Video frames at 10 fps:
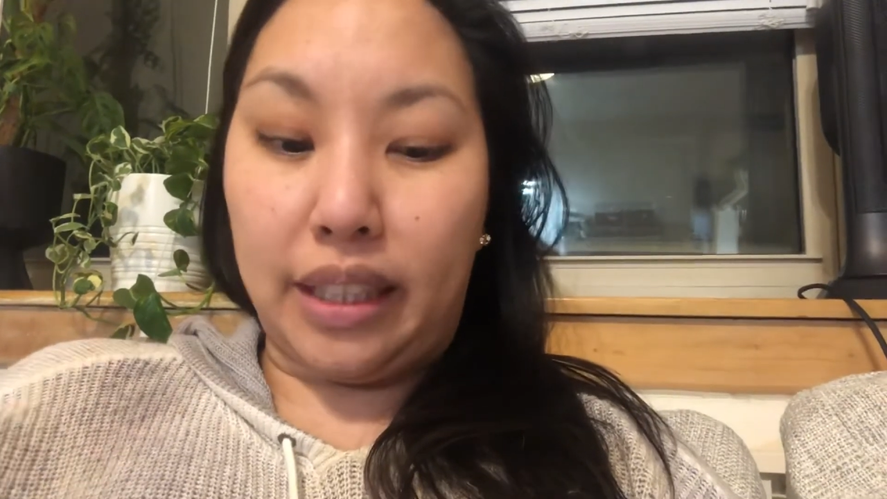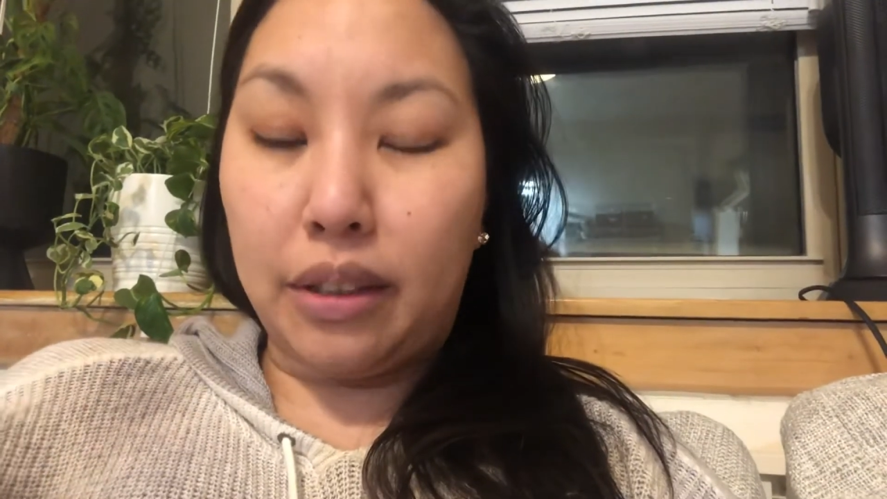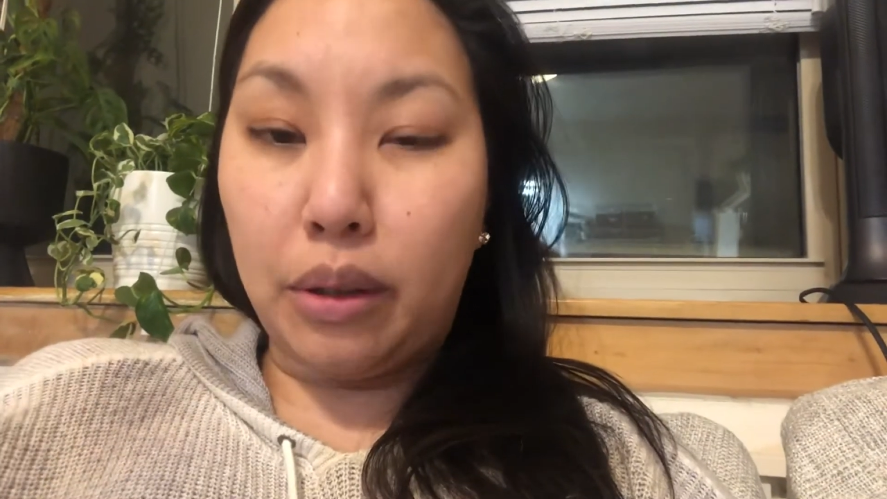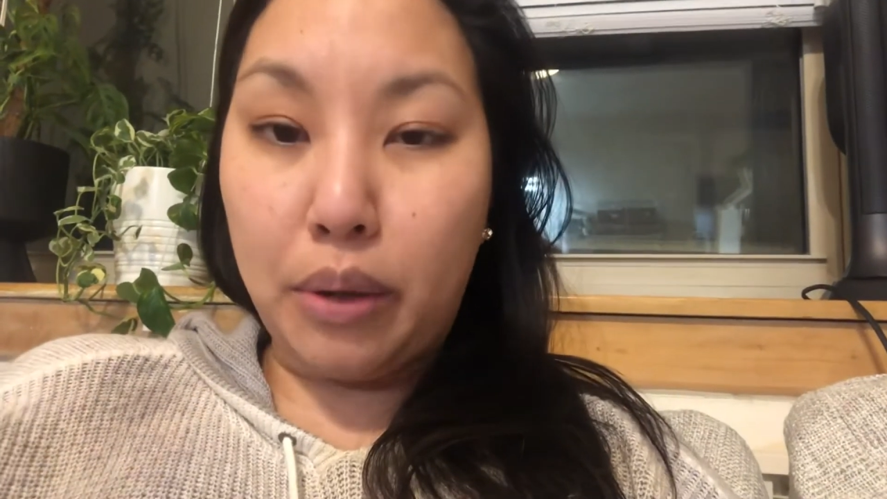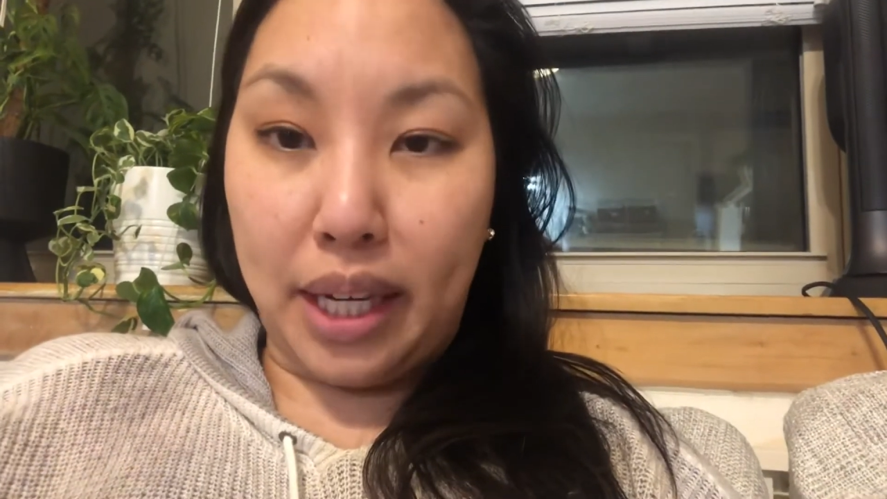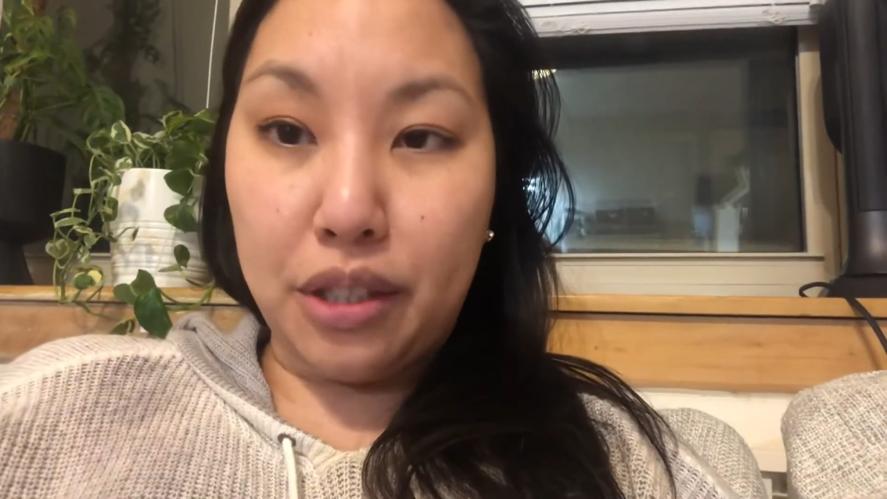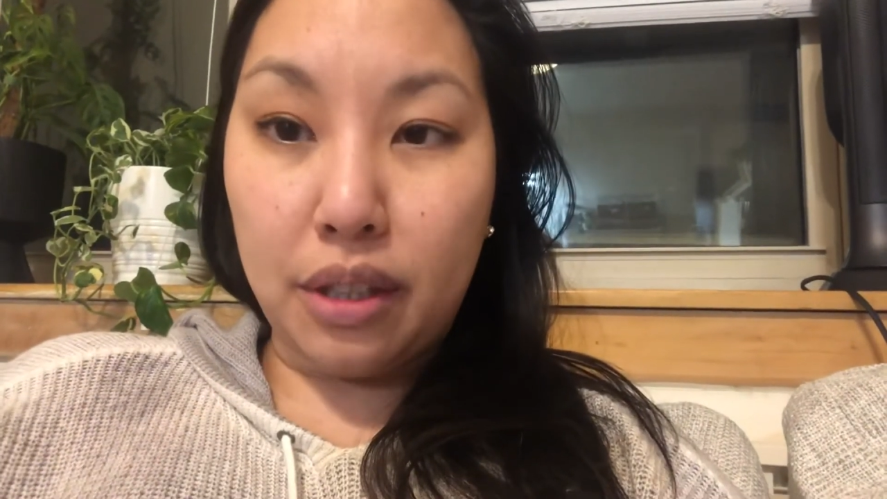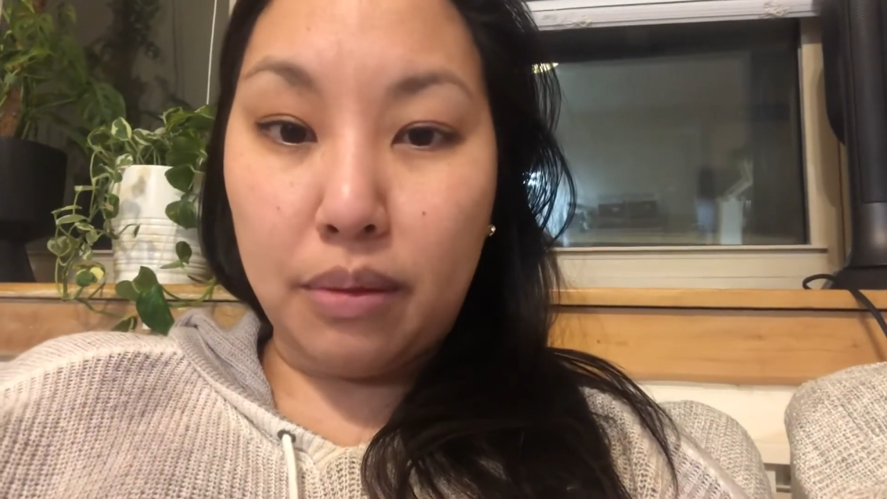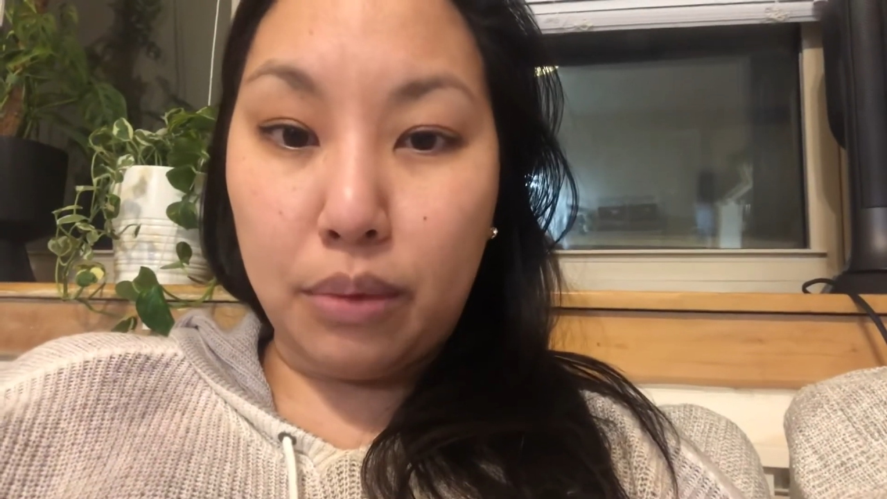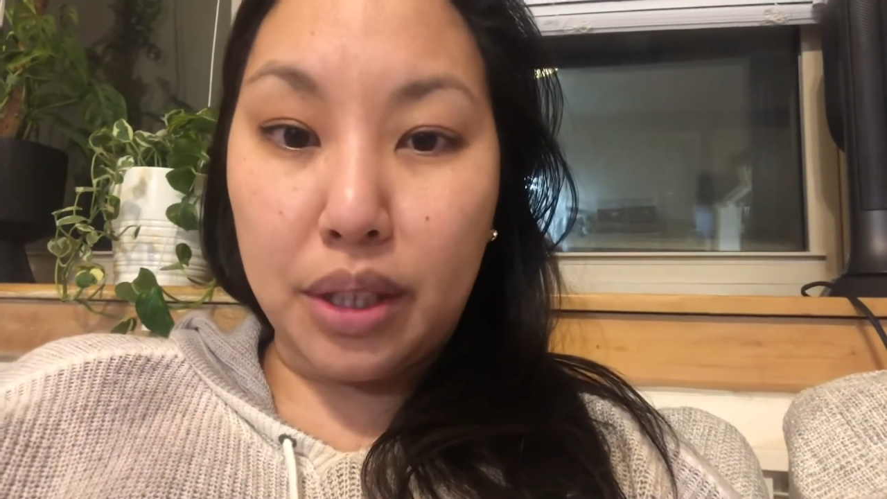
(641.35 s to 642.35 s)
The
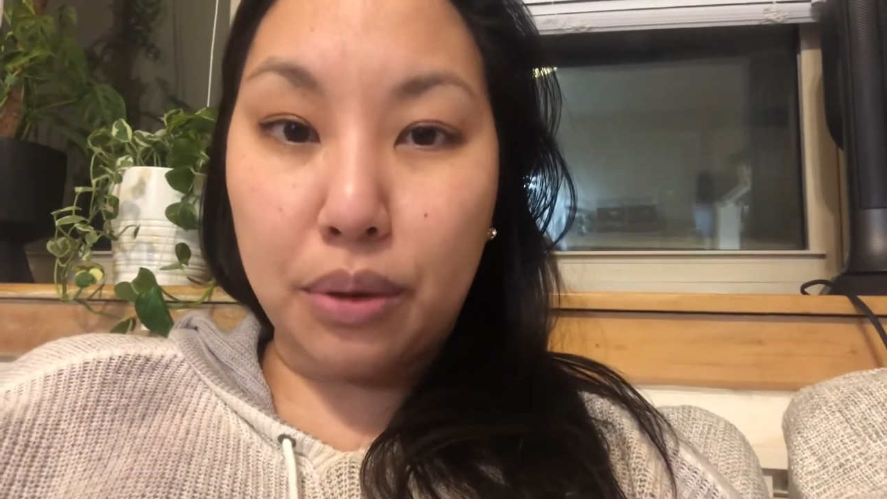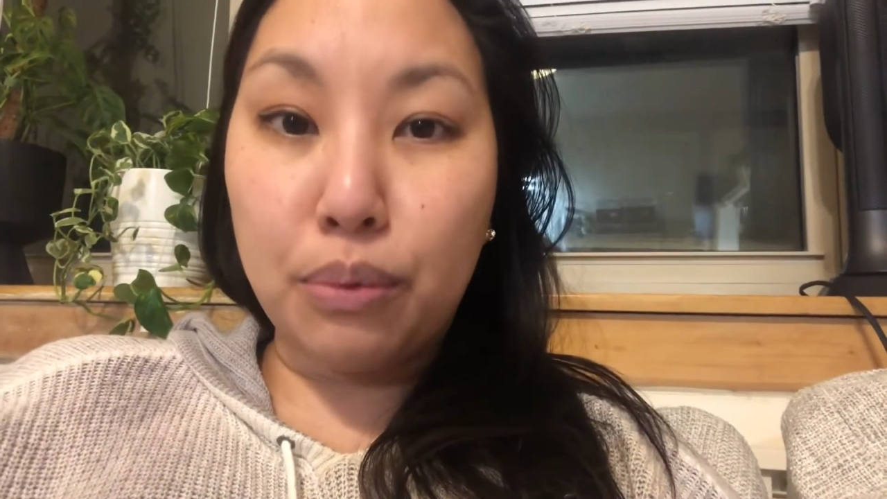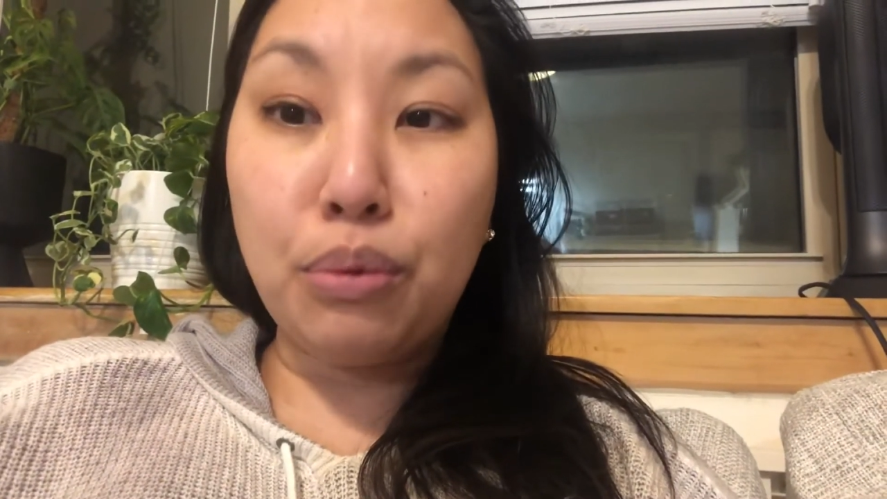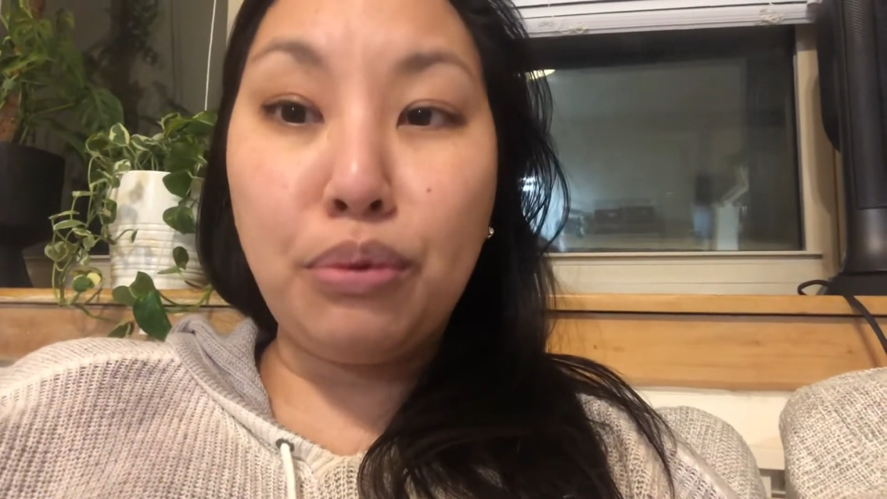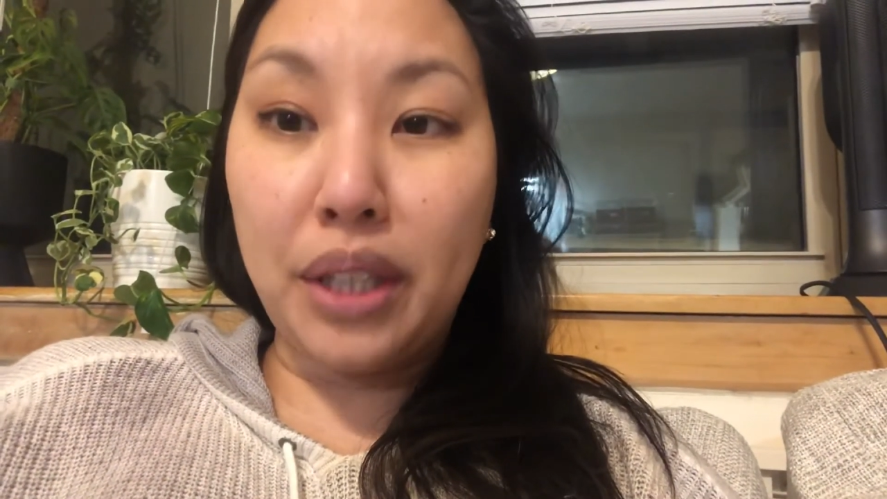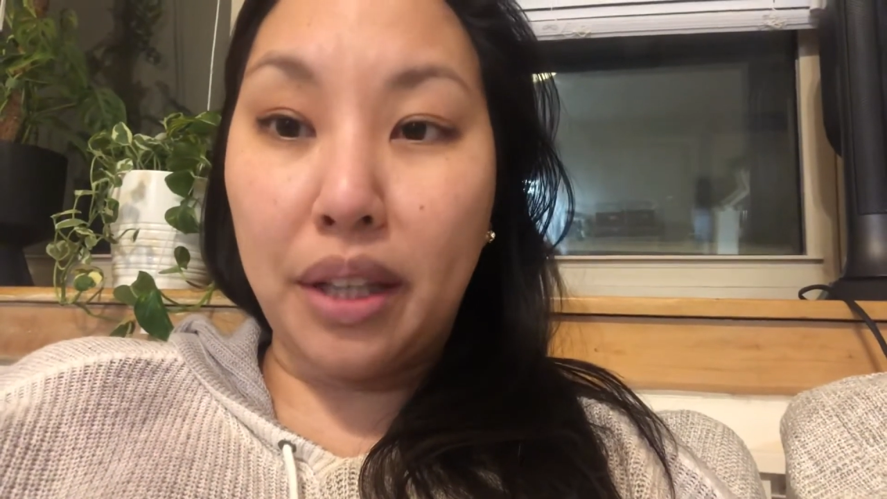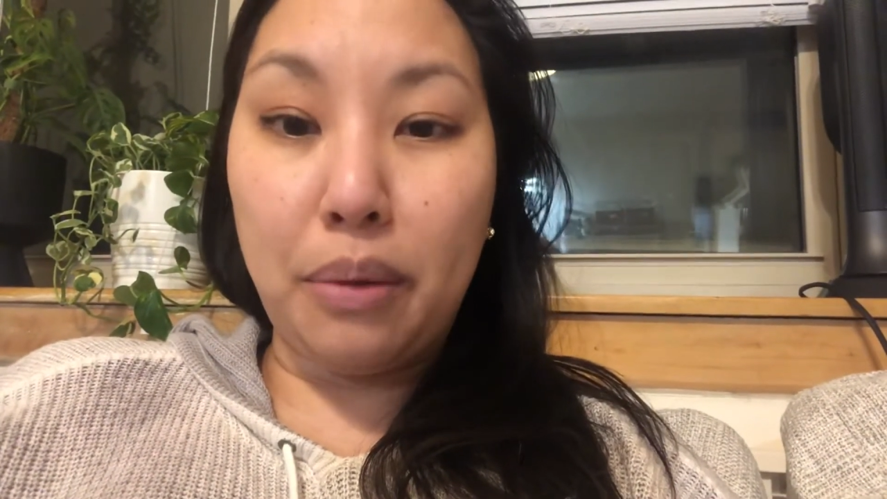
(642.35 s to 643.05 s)
location was really,